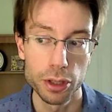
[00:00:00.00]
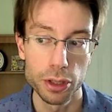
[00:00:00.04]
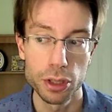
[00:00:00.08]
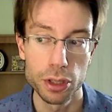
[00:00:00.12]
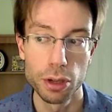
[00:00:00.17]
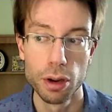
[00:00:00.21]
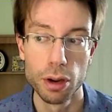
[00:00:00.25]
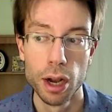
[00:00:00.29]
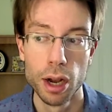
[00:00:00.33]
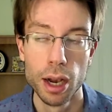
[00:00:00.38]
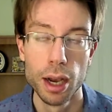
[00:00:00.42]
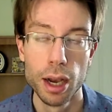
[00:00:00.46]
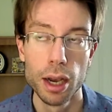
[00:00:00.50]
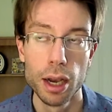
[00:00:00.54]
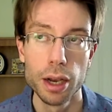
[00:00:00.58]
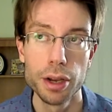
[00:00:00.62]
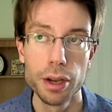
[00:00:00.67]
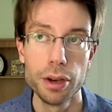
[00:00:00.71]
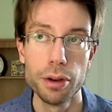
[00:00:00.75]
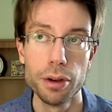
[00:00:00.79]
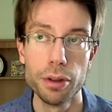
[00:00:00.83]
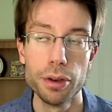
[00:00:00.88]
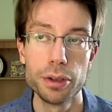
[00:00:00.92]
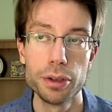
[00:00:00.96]
So,
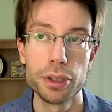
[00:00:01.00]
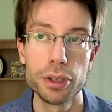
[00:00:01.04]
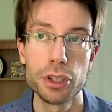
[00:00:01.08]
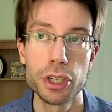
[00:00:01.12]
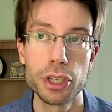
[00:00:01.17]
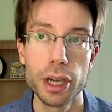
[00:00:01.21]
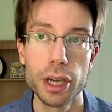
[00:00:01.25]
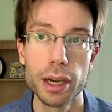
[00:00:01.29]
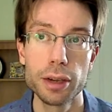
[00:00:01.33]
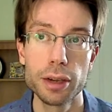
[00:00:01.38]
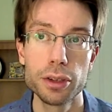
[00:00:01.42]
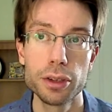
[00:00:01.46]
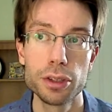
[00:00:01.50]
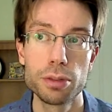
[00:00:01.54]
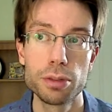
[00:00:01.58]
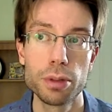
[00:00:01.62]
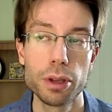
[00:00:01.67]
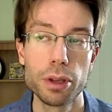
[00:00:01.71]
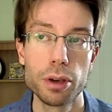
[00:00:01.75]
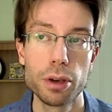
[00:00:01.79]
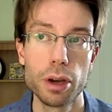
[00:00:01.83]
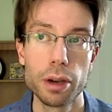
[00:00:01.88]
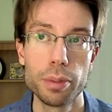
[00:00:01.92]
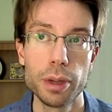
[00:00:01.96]
there's a challenge with
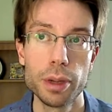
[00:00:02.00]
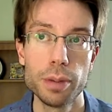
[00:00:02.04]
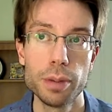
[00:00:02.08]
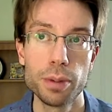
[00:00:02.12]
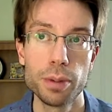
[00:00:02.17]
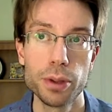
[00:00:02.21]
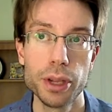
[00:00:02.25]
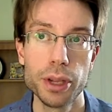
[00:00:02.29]
a lot of people.